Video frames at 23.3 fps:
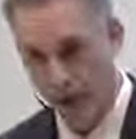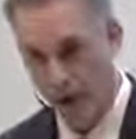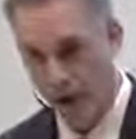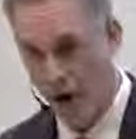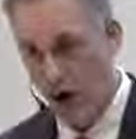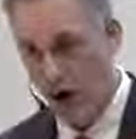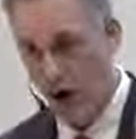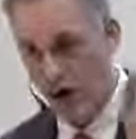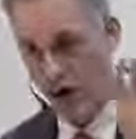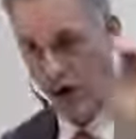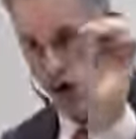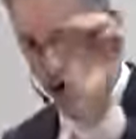
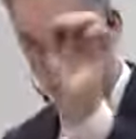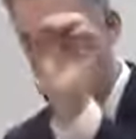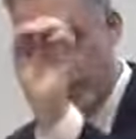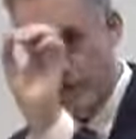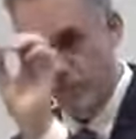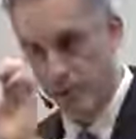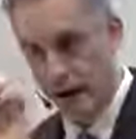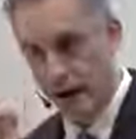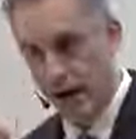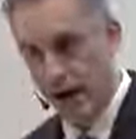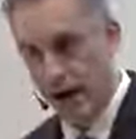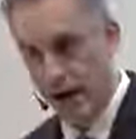All
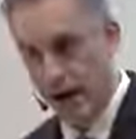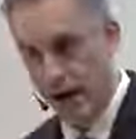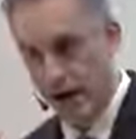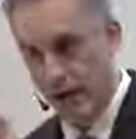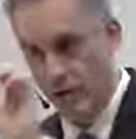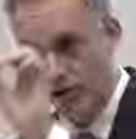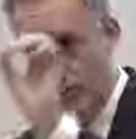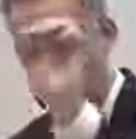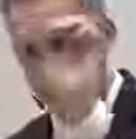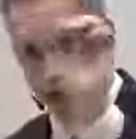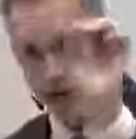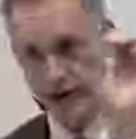gingerbread and
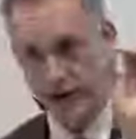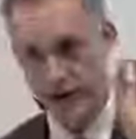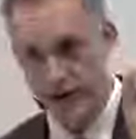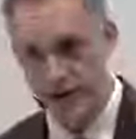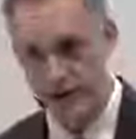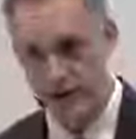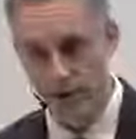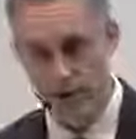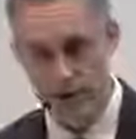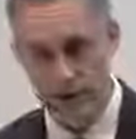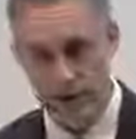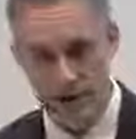outside
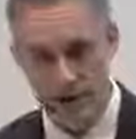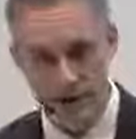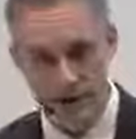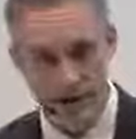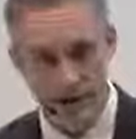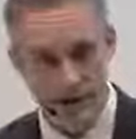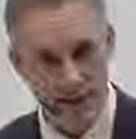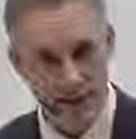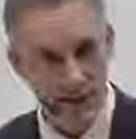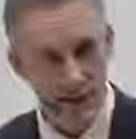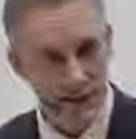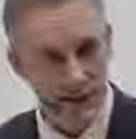to the
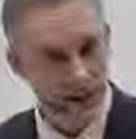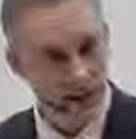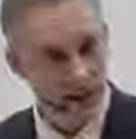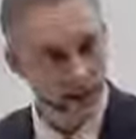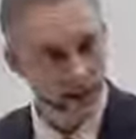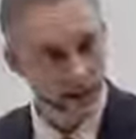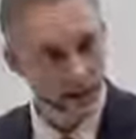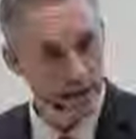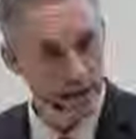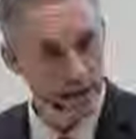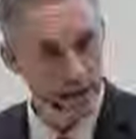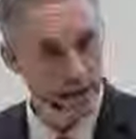lost kid.
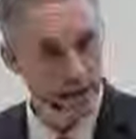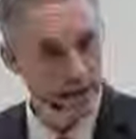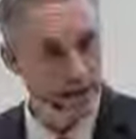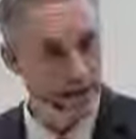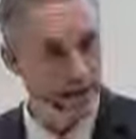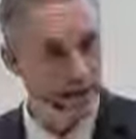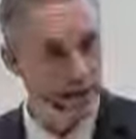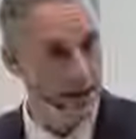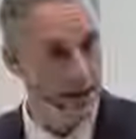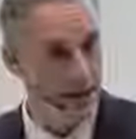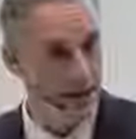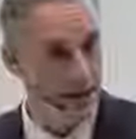
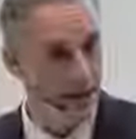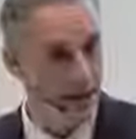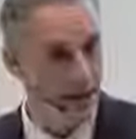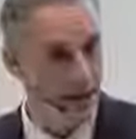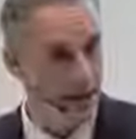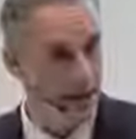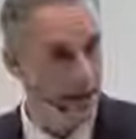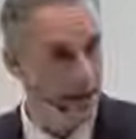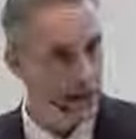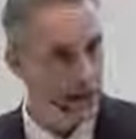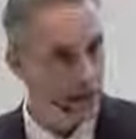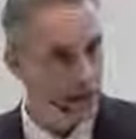Inside,
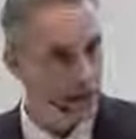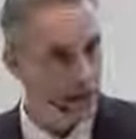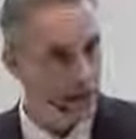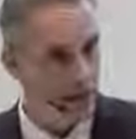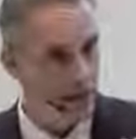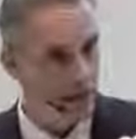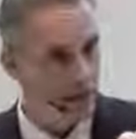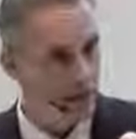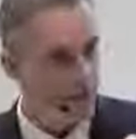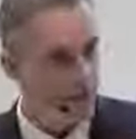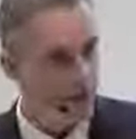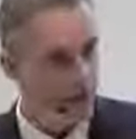
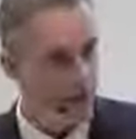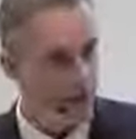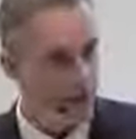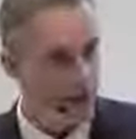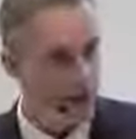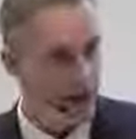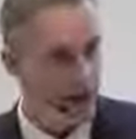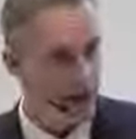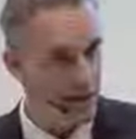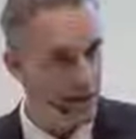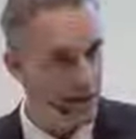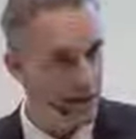you feed them
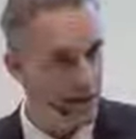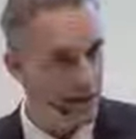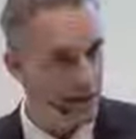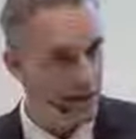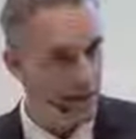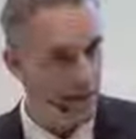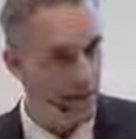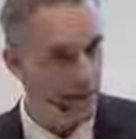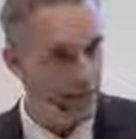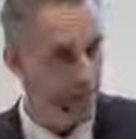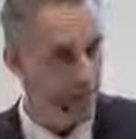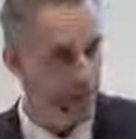candy
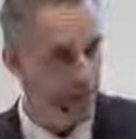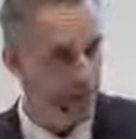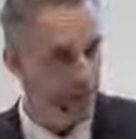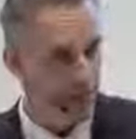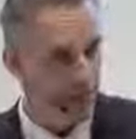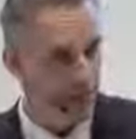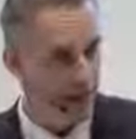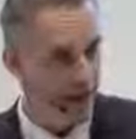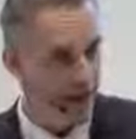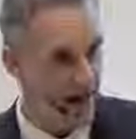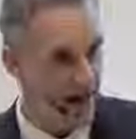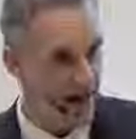and make them
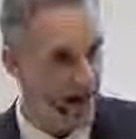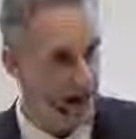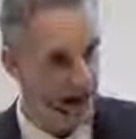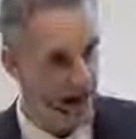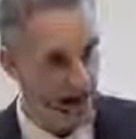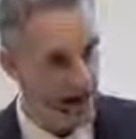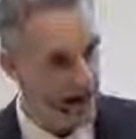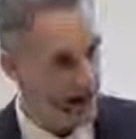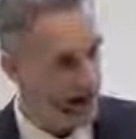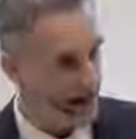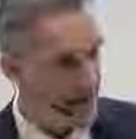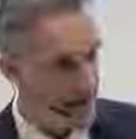fat
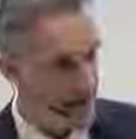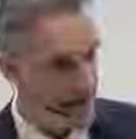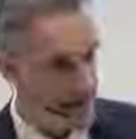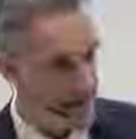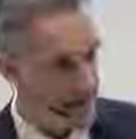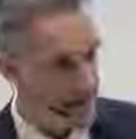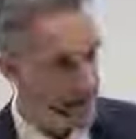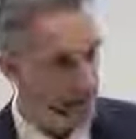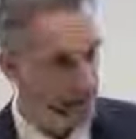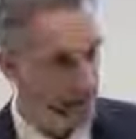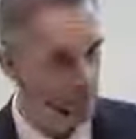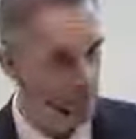and
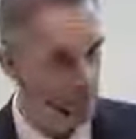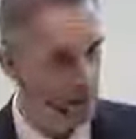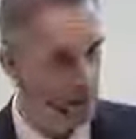eat them.